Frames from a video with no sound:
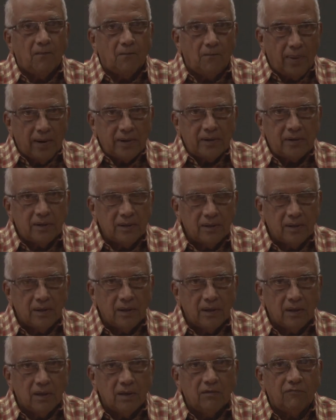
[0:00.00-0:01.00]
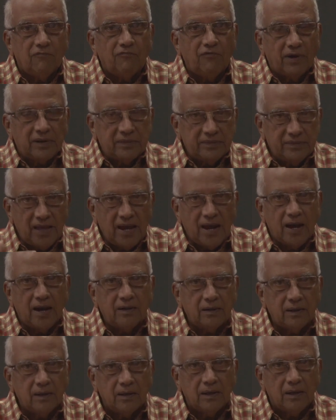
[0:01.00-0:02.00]
But for
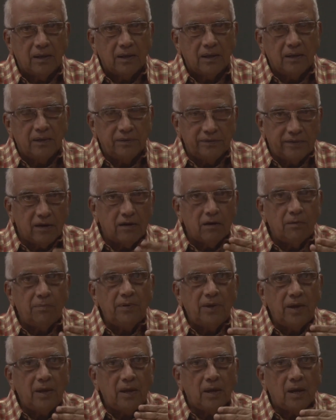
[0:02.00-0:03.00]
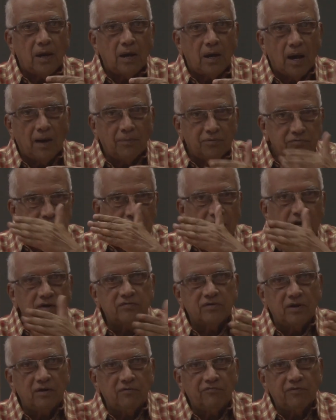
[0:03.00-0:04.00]
that there will be
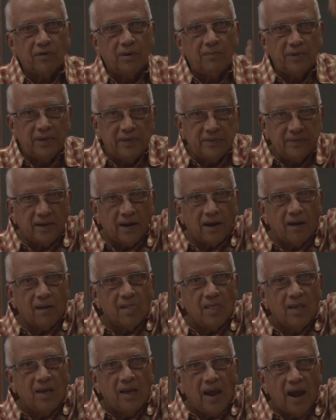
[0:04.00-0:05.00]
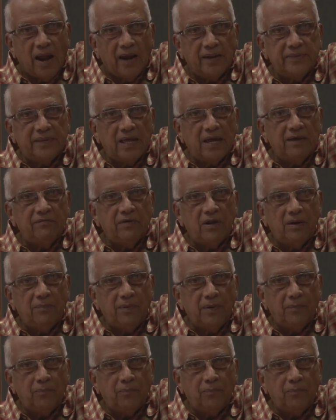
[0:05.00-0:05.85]
obstruction from Indra, and they will be